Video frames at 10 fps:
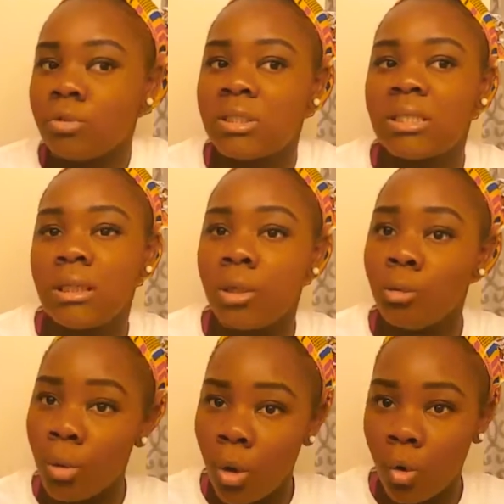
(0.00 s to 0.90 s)
sent
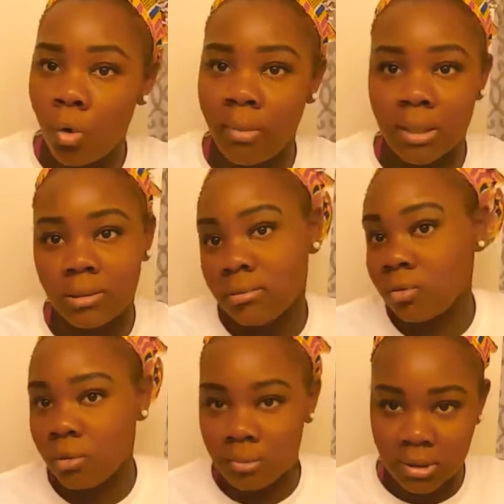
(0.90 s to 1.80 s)
him home and
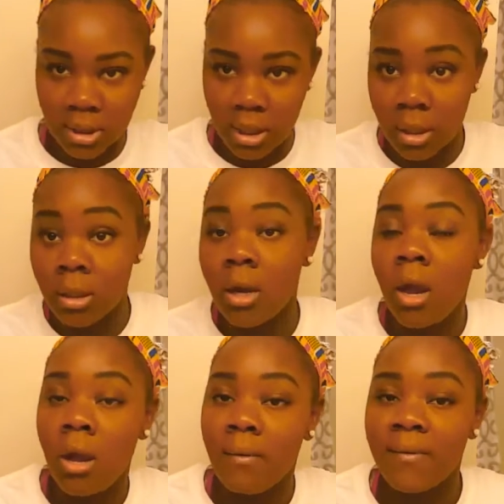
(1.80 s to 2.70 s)
told him to like
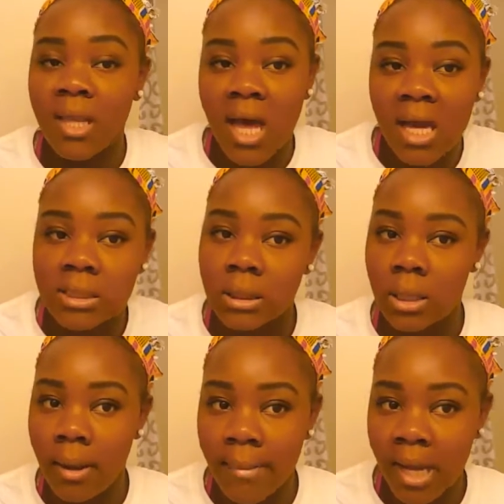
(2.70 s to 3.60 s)
relax and
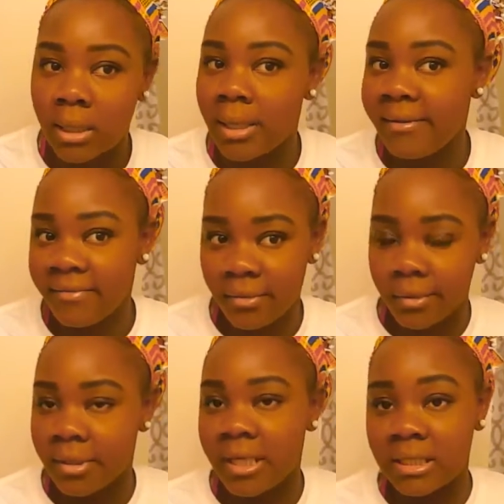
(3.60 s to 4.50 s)
come back after,
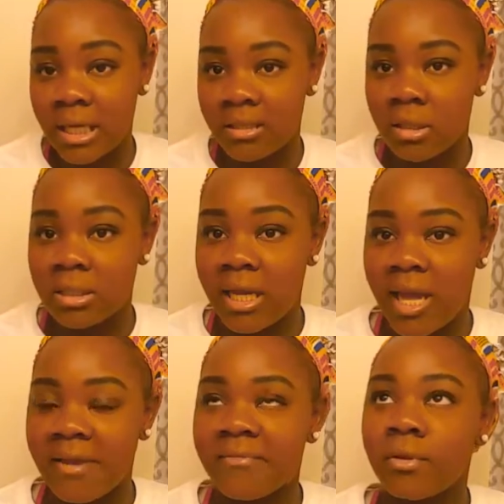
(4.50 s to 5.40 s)
like the day
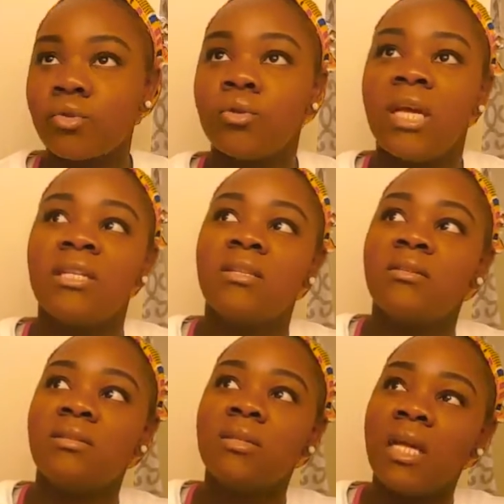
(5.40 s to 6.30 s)
after. So like
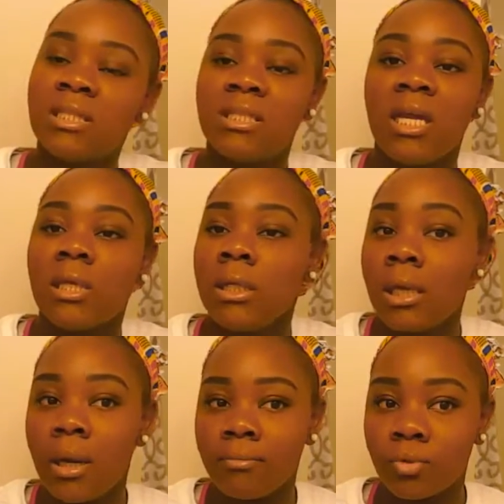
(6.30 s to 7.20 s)
the next day he
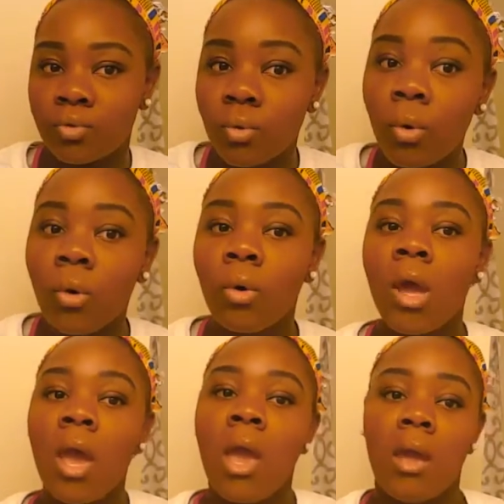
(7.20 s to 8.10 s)
didn't come to school,
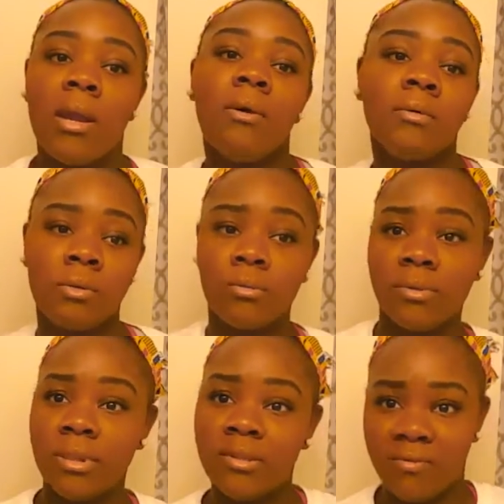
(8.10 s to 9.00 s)
and I was so
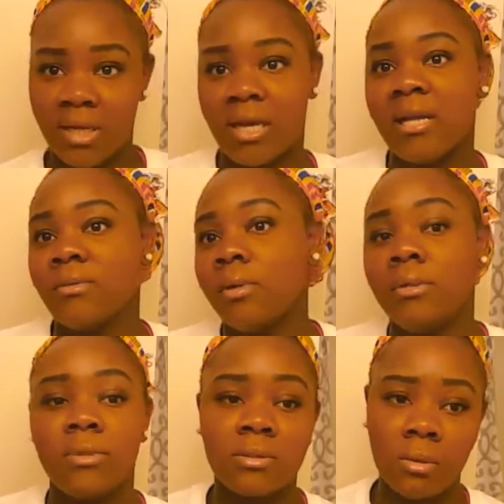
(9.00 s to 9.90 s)
relieved. Like, I thought
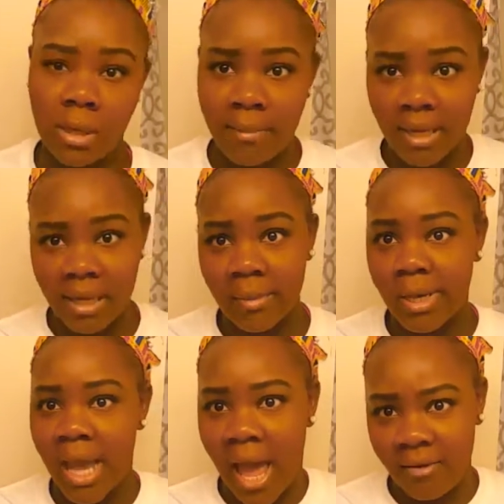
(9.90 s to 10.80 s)
he was gonna come and get
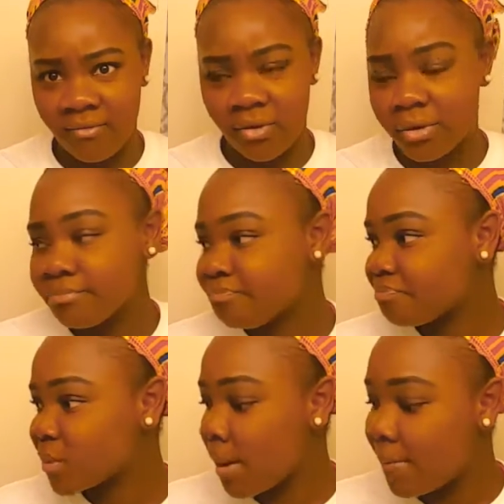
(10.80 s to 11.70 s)
me after,
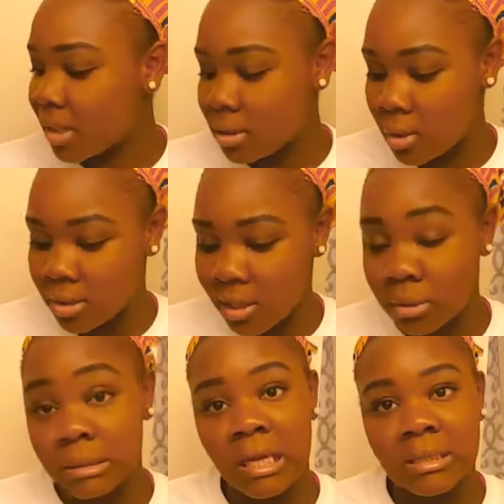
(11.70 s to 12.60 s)
but no, that
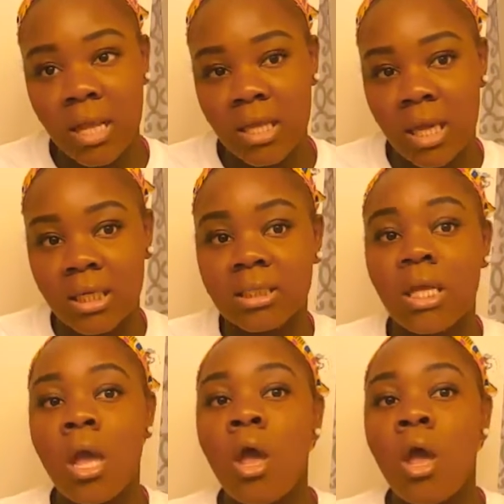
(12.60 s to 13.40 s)
was not the case.